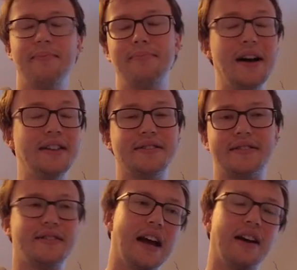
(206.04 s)
But
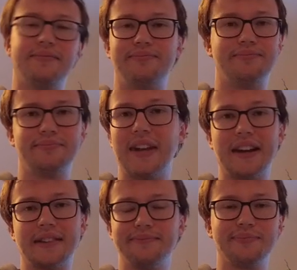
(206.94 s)
it's, yeah,
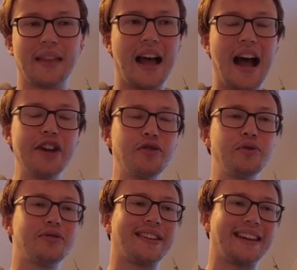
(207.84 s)
like I
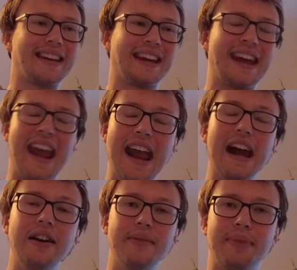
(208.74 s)
don't
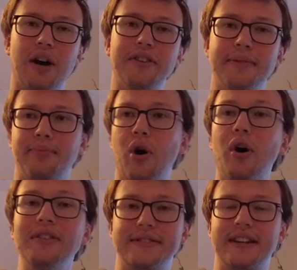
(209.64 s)
care about the
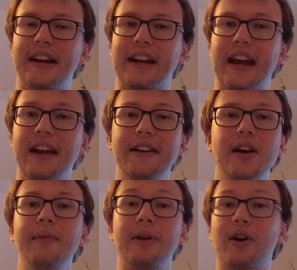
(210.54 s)
points that I get
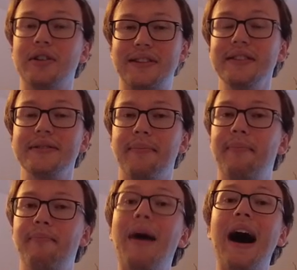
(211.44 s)
because this is
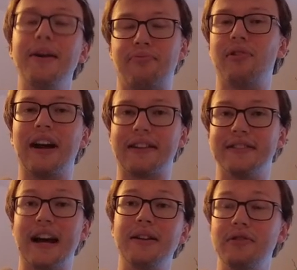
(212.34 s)
my
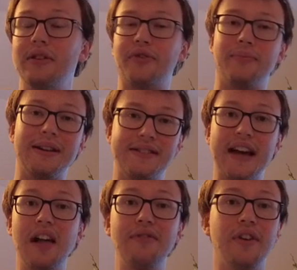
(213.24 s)
practice. I do it for
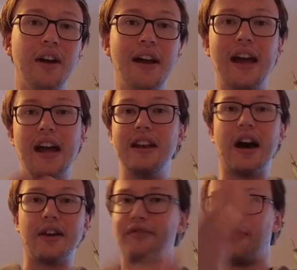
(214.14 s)
myself and
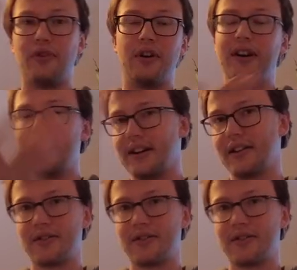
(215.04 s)
not for